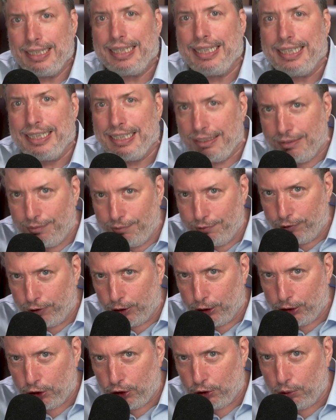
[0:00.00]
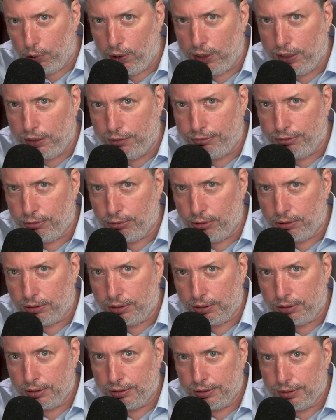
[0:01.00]
In verse
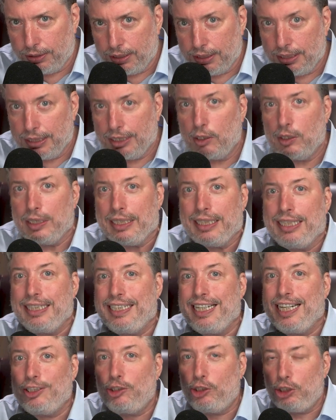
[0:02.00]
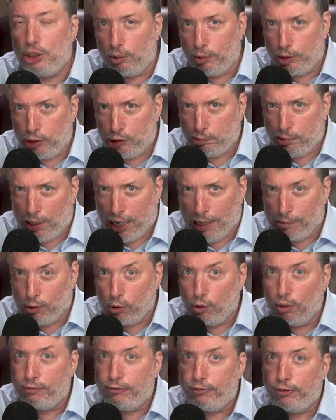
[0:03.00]
24, in a Jewish Bible,
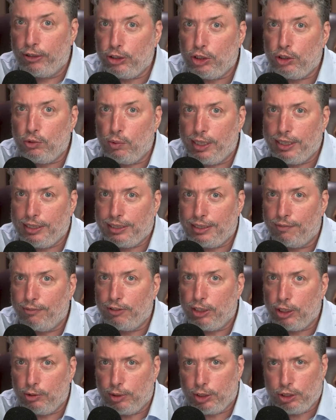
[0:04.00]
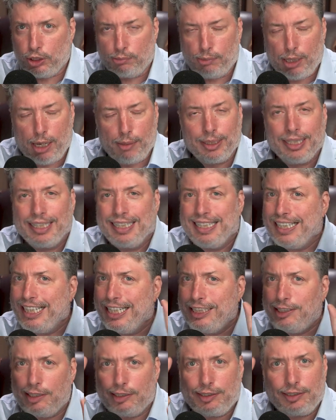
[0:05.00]
or verse 27 in a Christian Bible,
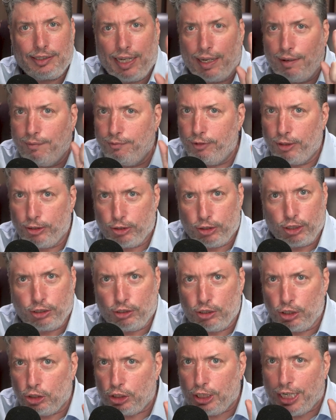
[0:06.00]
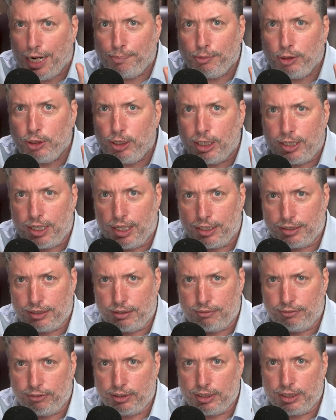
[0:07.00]
it's the same verse, just the chapters are cut
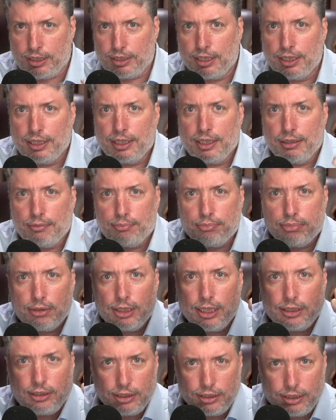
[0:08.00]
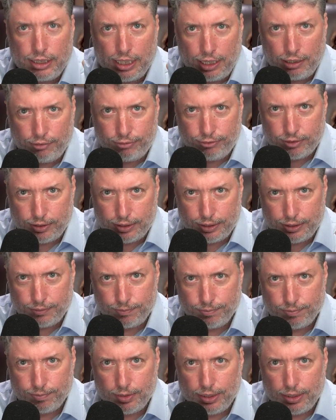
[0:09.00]
differently. Listen carefully.